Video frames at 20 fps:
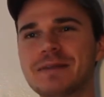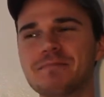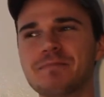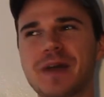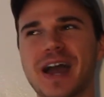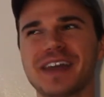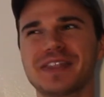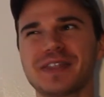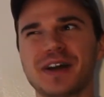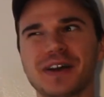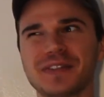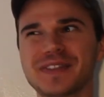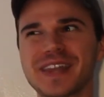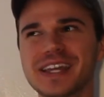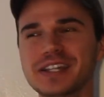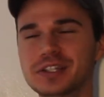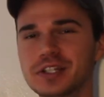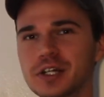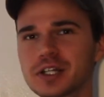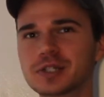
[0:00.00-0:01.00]
I thought they
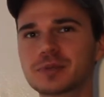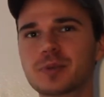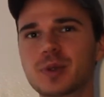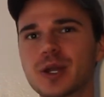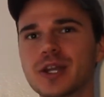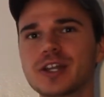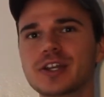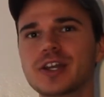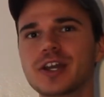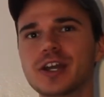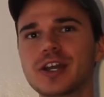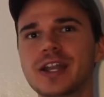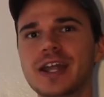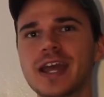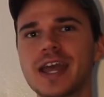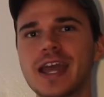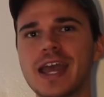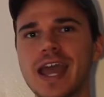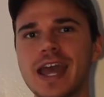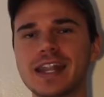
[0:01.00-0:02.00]
looked pretty good,
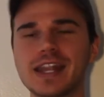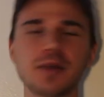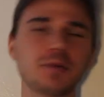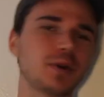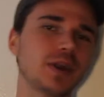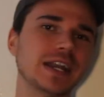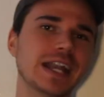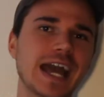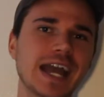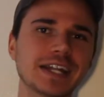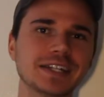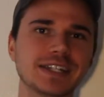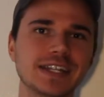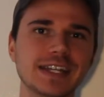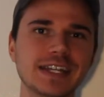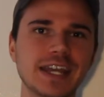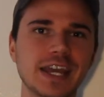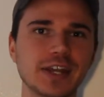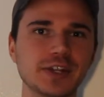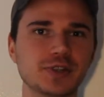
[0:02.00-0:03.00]
and they were a
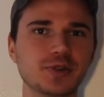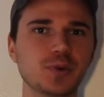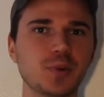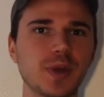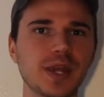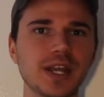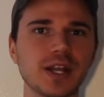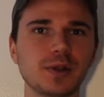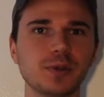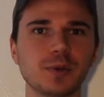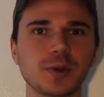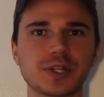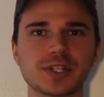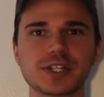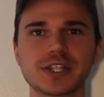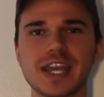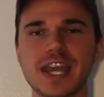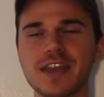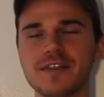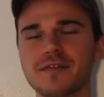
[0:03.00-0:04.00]
19-inch wheel, which
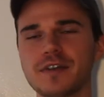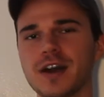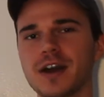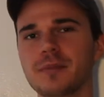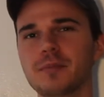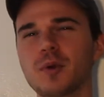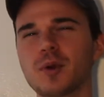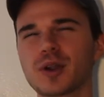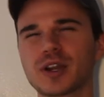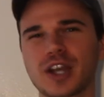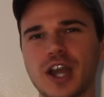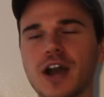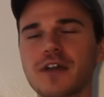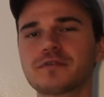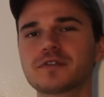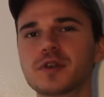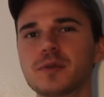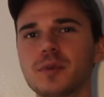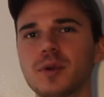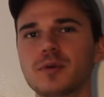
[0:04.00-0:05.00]
gave a more
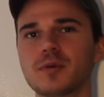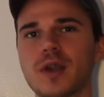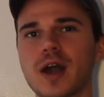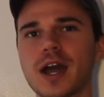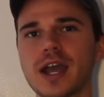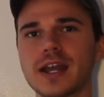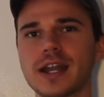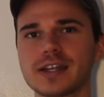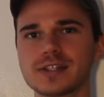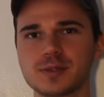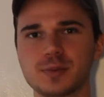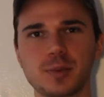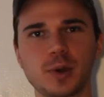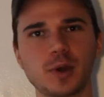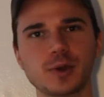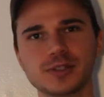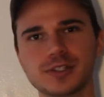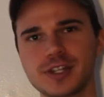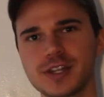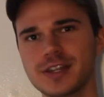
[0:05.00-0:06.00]
comfortable ride as
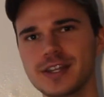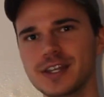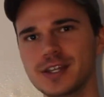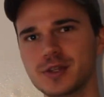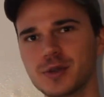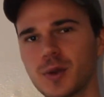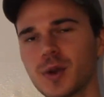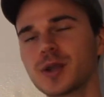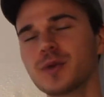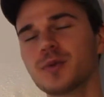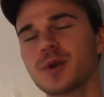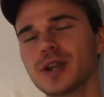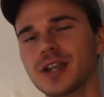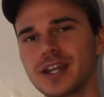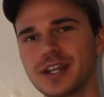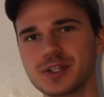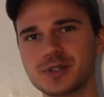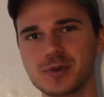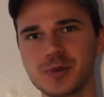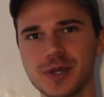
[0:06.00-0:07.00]
opposed to the
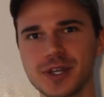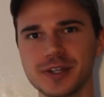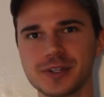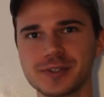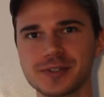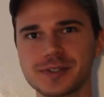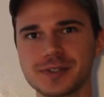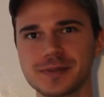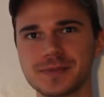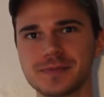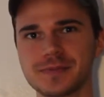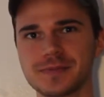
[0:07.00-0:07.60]
21-inch wheels.